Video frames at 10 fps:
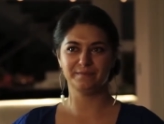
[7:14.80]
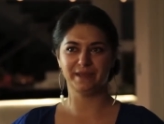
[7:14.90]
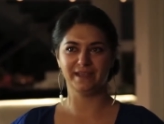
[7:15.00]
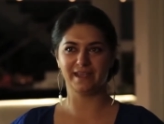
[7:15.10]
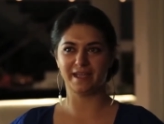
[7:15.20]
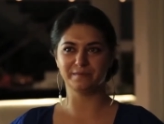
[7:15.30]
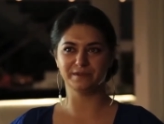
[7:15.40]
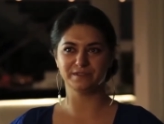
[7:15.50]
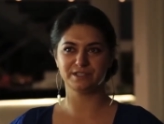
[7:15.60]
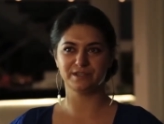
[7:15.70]
being
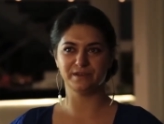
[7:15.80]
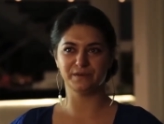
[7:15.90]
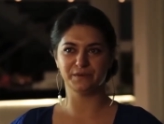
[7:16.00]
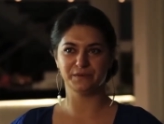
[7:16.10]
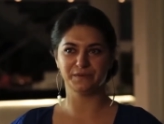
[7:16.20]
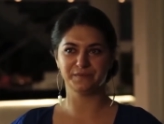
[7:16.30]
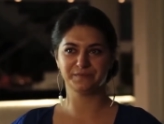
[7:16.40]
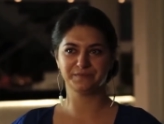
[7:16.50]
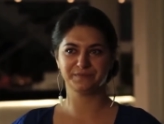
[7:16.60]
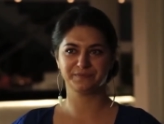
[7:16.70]
able to
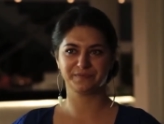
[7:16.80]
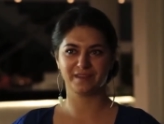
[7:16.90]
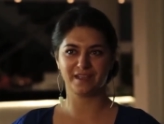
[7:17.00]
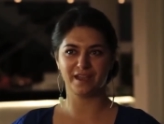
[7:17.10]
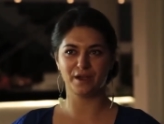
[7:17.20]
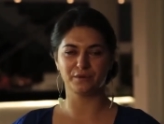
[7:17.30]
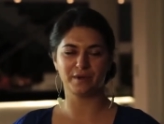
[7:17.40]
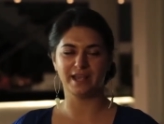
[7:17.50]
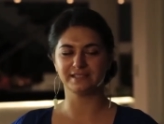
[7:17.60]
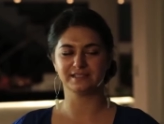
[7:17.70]

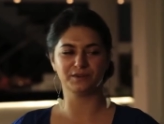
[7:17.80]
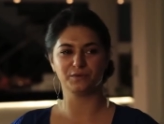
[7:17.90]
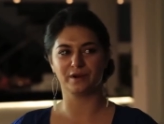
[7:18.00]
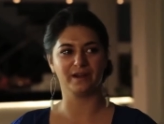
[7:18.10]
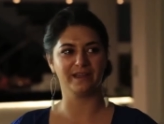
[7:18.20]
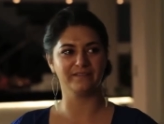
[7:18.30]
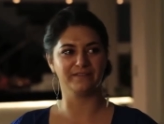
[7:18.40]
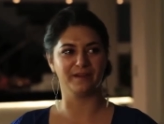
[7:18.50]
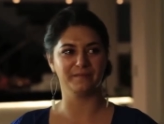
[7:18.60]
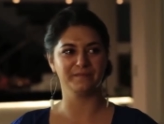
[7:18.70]
erase the worry
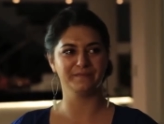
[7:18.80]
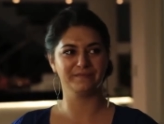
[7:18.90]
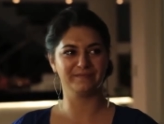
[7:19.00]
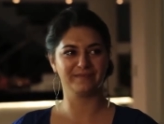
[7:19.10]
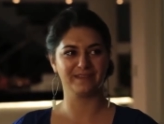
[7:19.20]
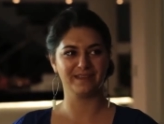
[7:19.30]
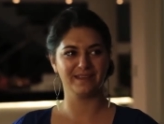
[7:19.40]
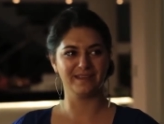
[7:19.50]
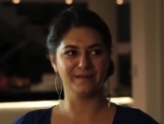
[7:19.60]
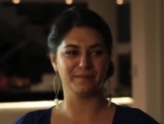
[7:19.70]
from
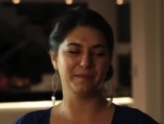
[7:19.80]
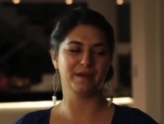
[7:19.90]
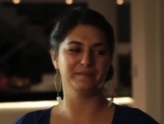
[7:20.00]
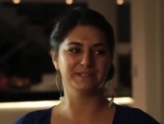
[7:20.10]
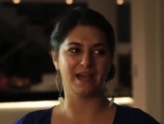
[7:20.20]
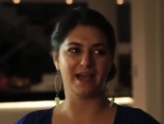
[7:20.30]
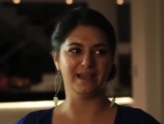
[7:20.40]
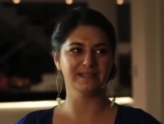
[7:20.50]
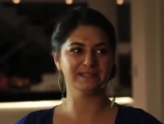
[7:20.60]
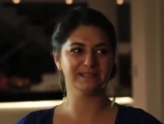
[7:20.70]
my mom's
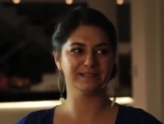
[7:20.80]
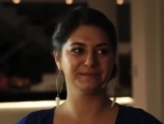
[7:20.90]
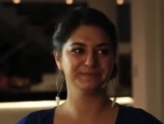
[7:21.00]
eyes.